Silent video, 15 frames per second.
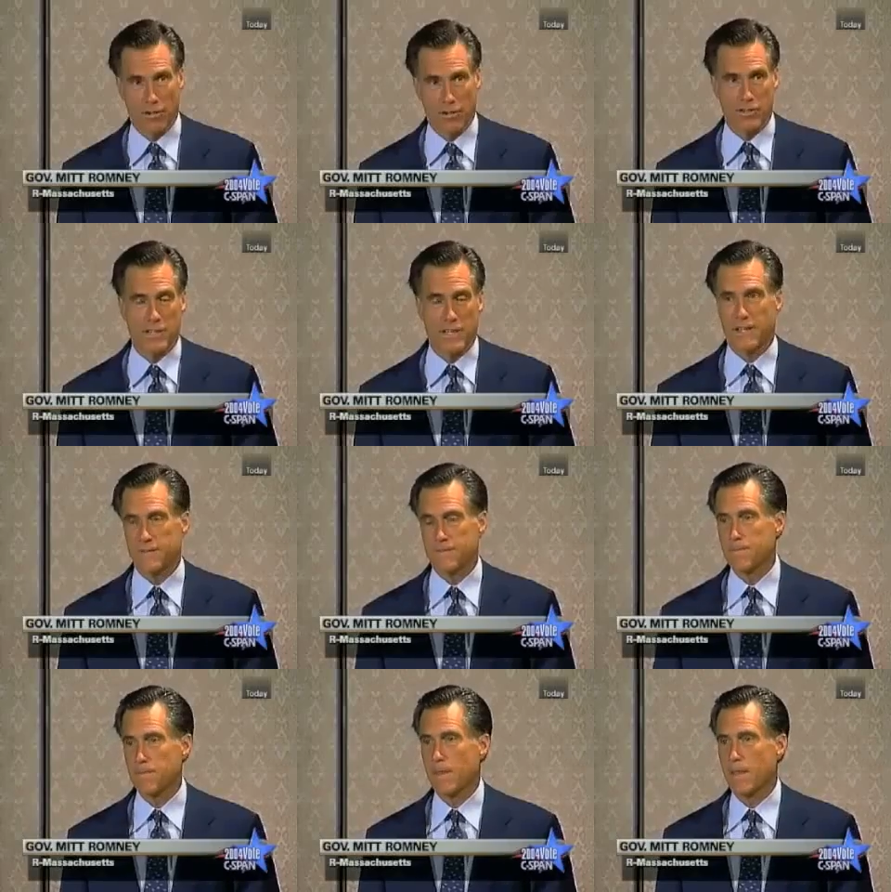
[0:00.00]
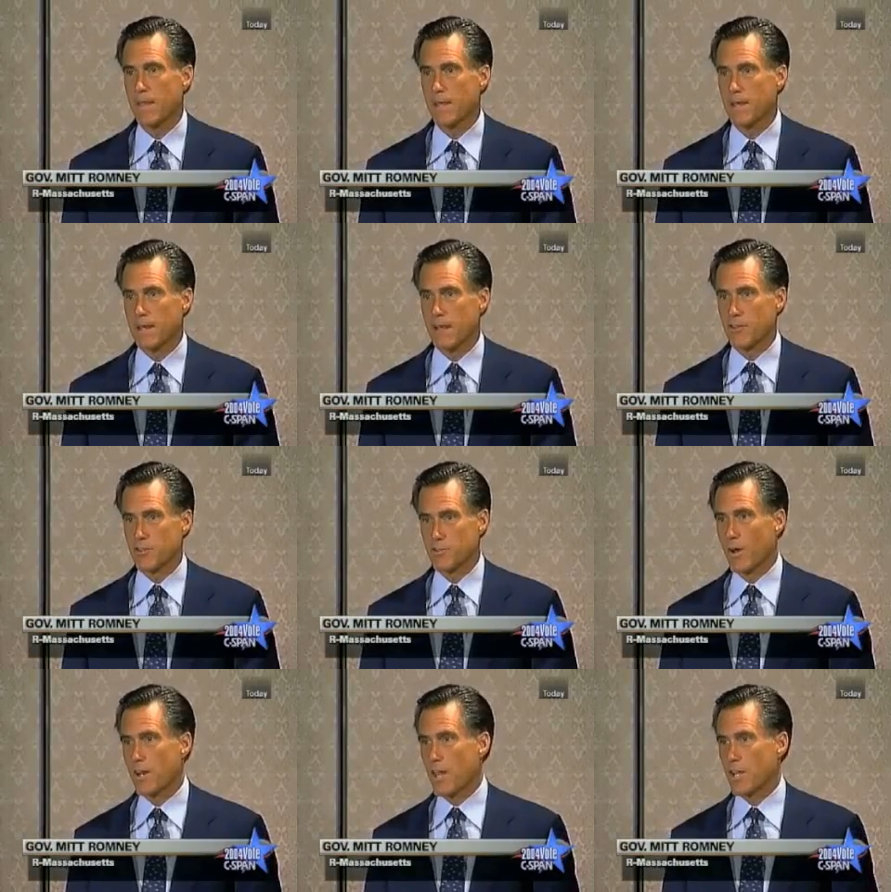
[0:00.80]
our state. Now,
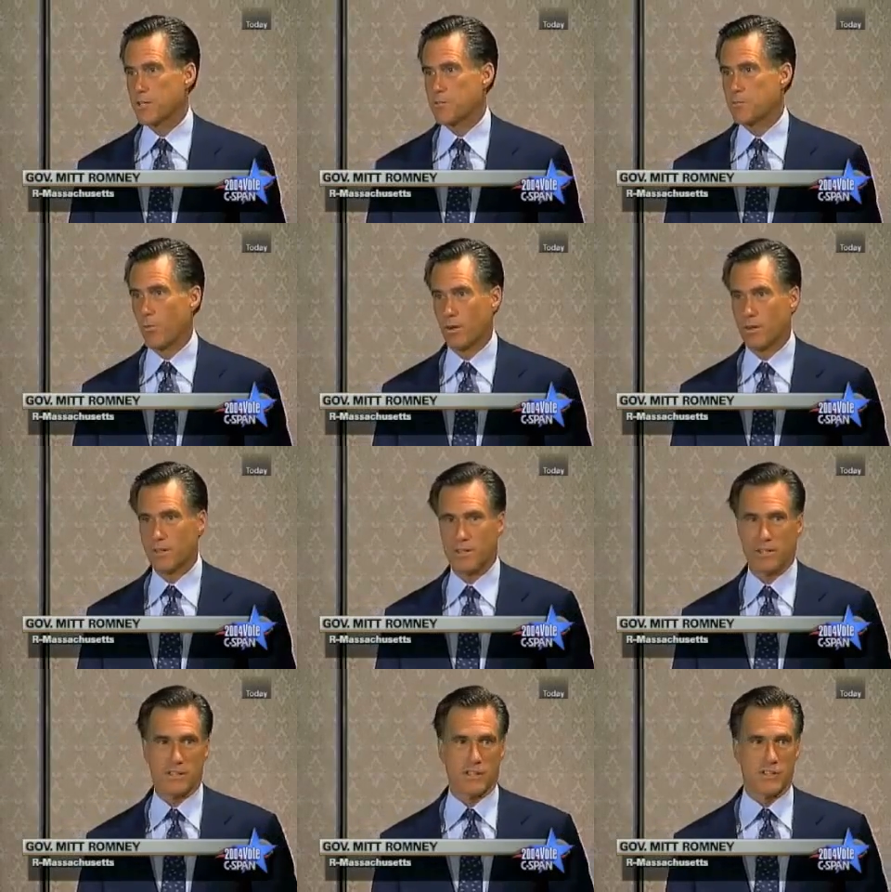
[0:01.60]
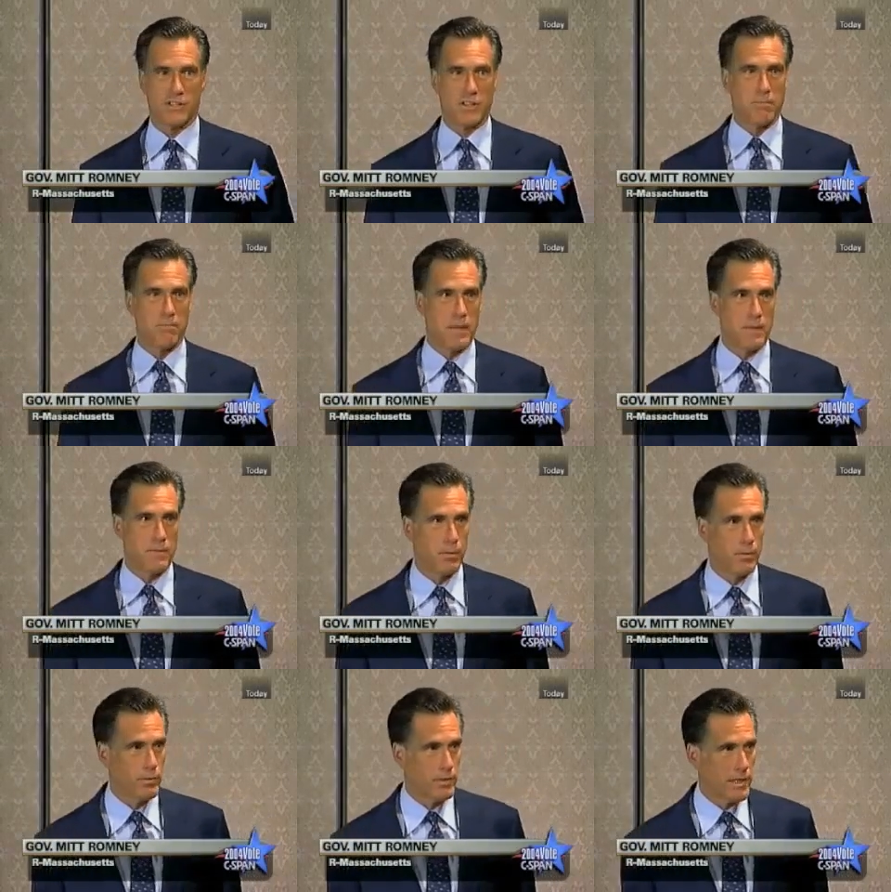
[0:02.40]
there's one export that some
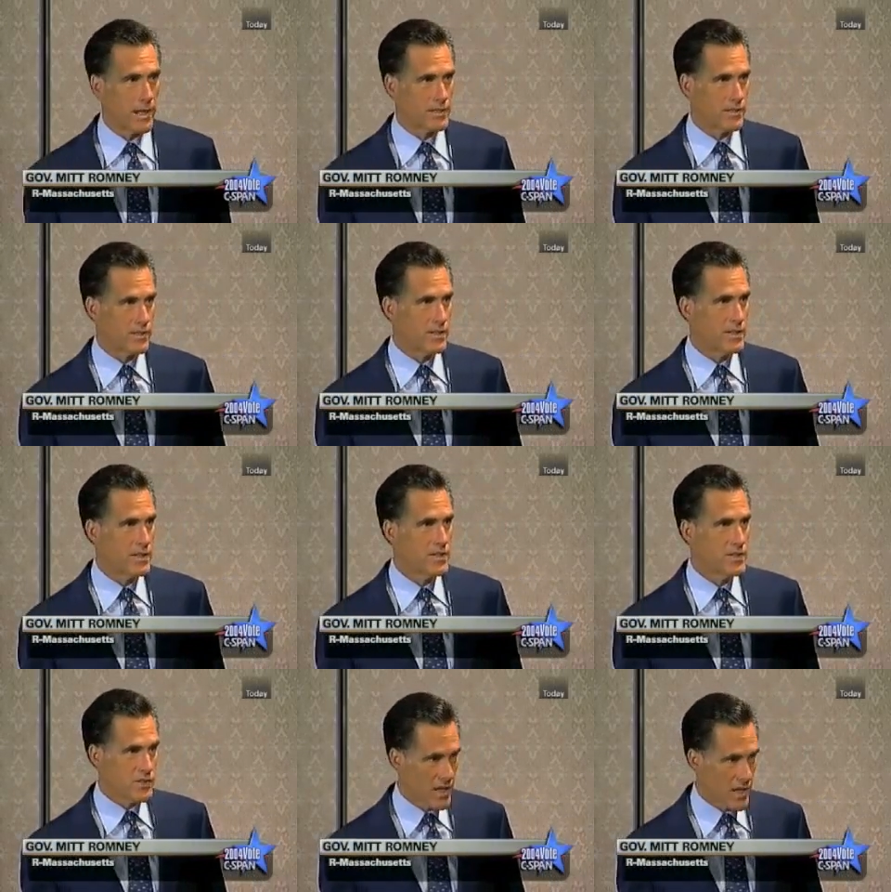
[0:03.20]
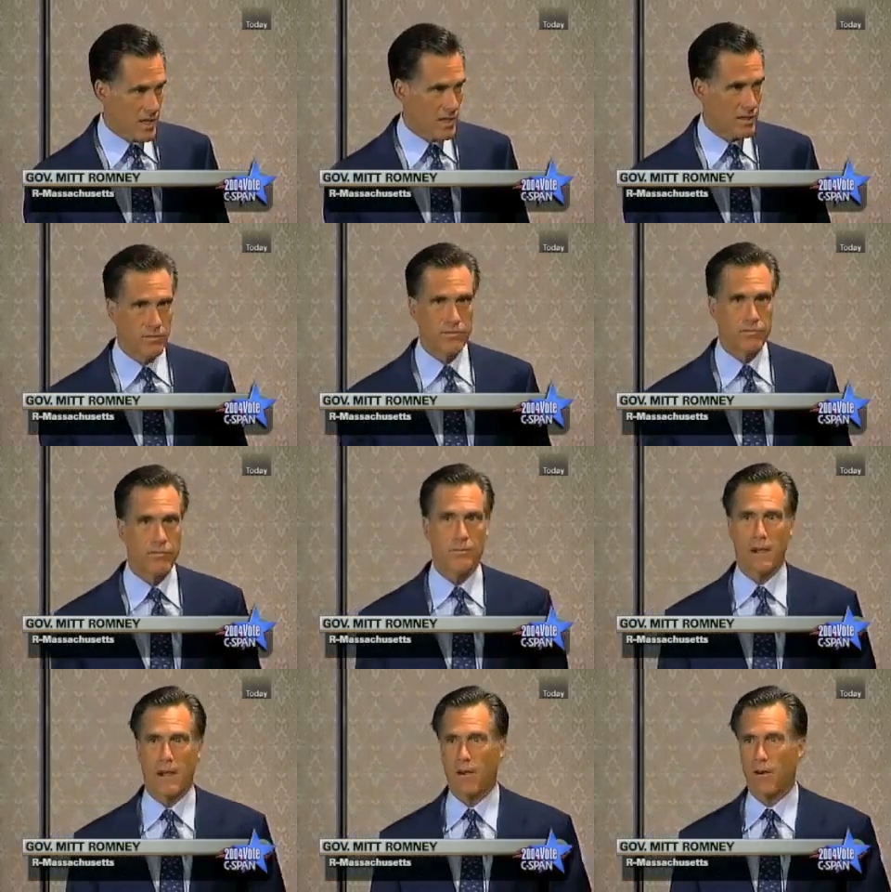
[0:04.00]
people would like to send
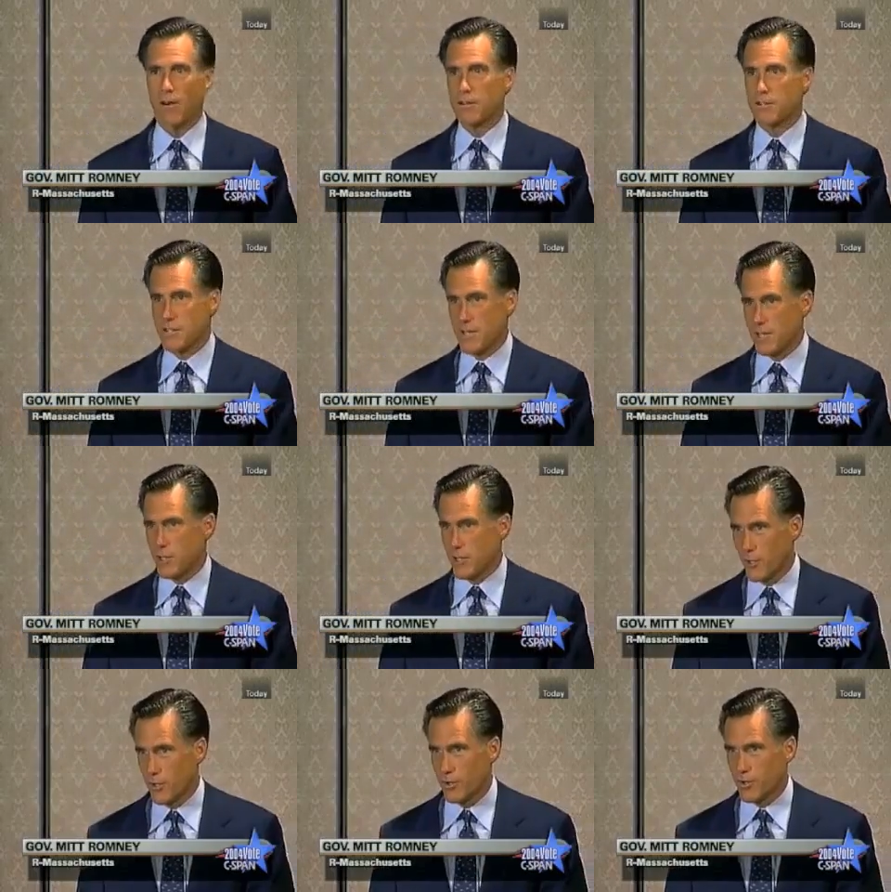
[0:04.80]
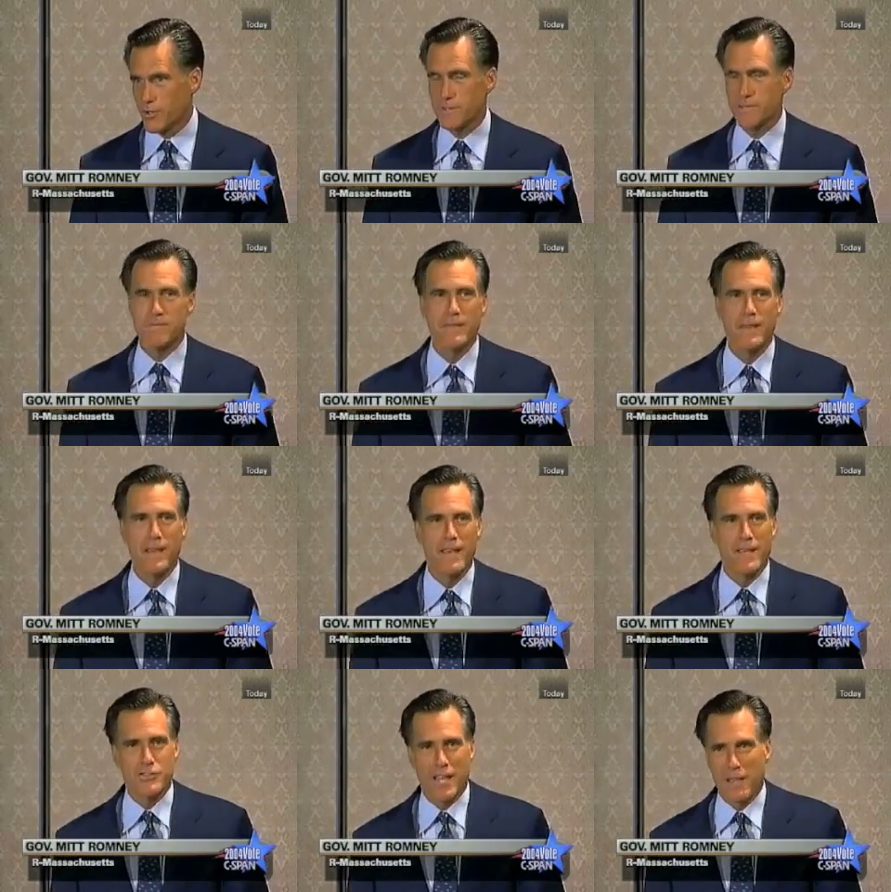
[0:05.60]
from our state to yours.
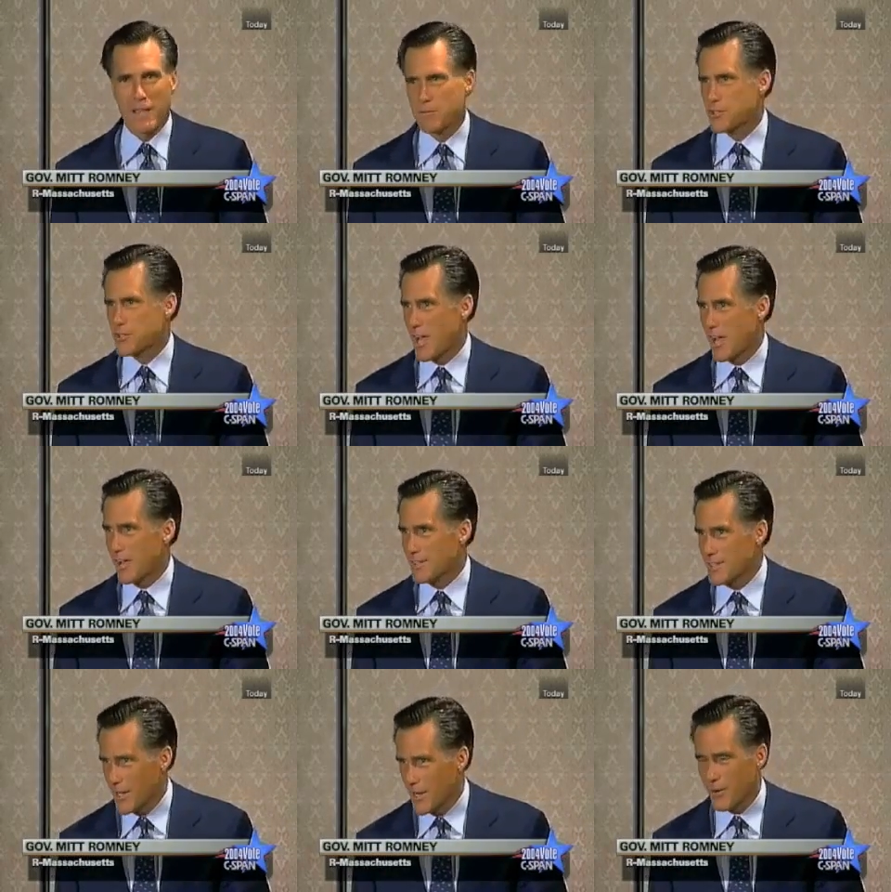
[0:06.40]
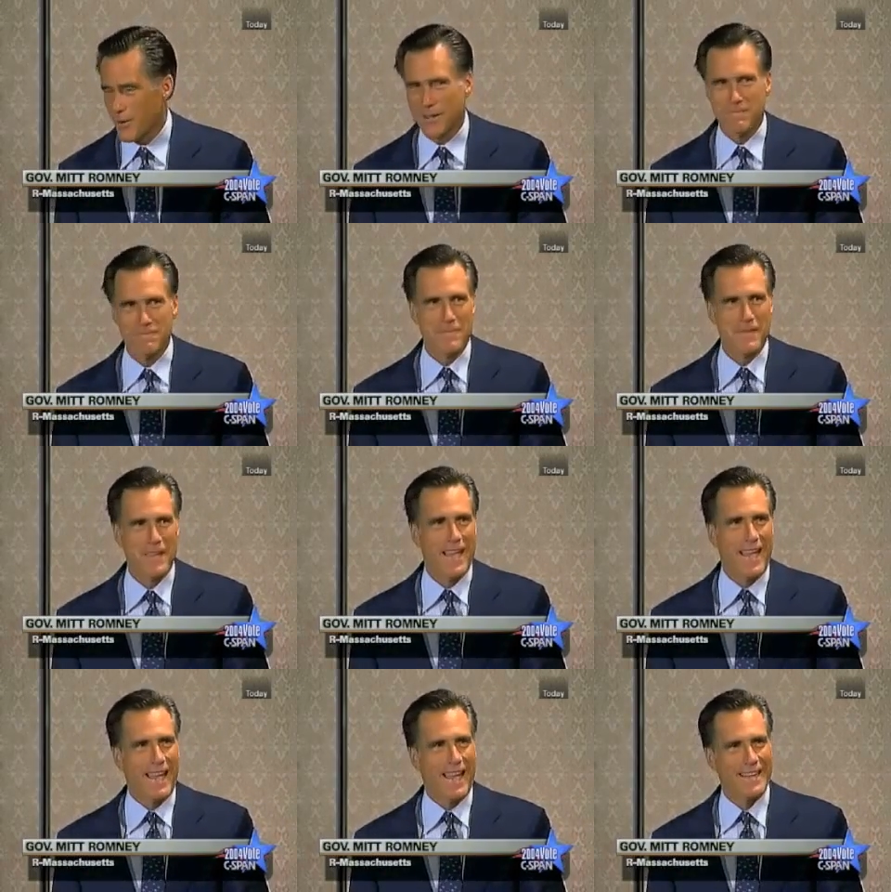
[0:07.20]
His name is John Kerry,
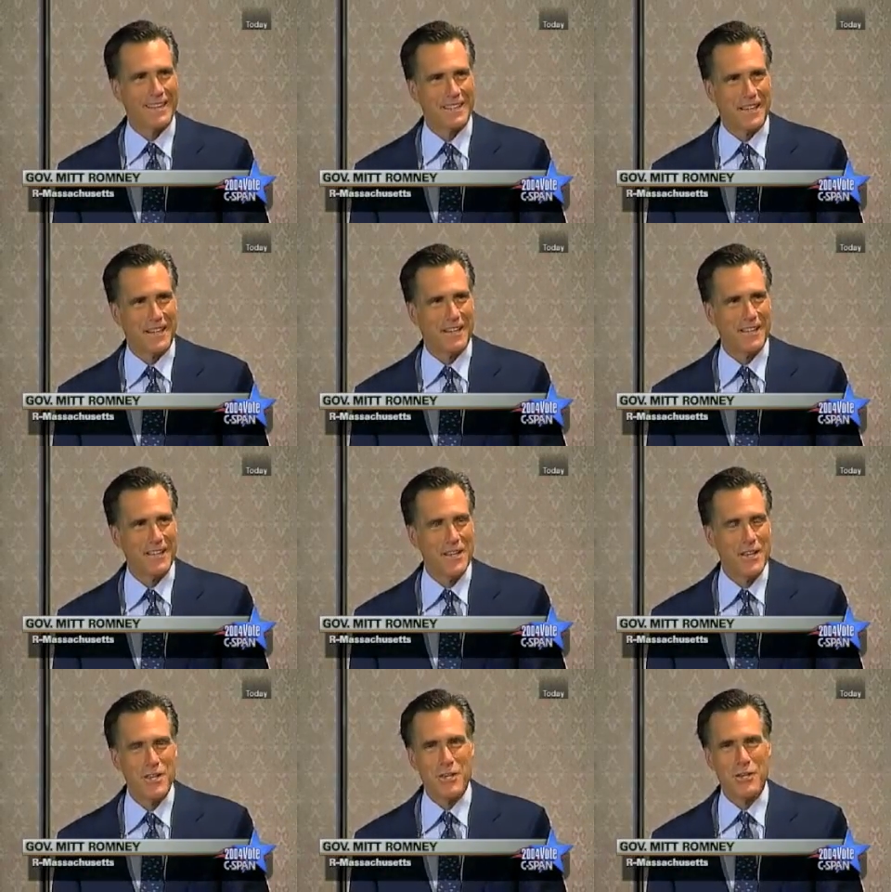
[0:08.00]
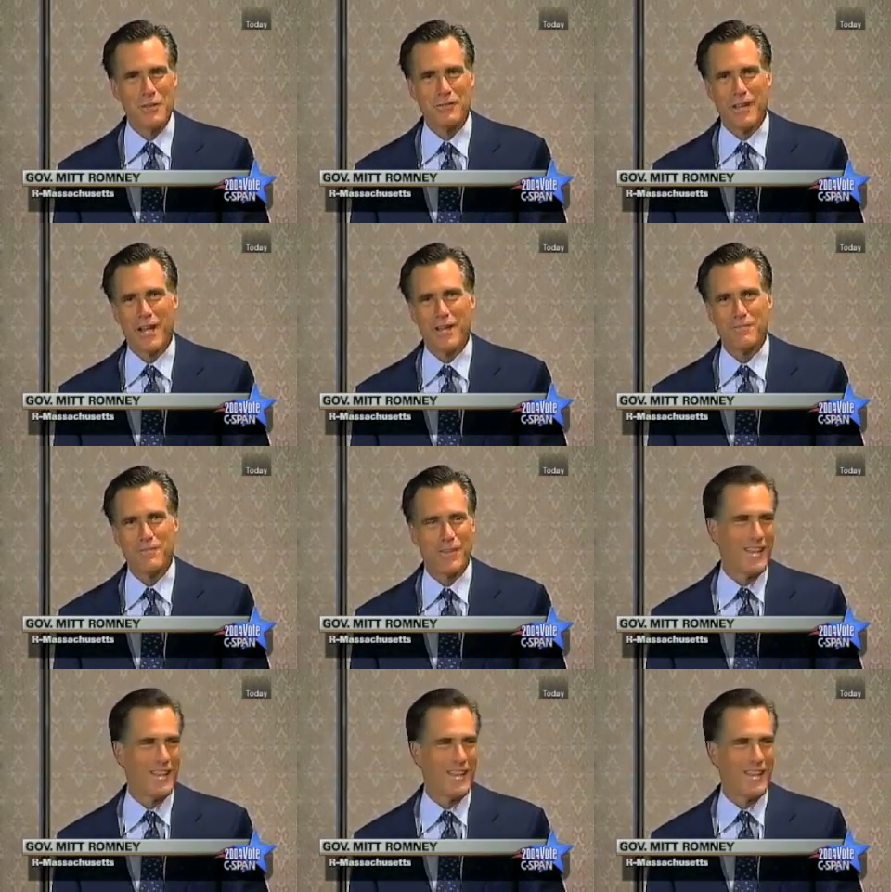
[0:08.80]
and you've got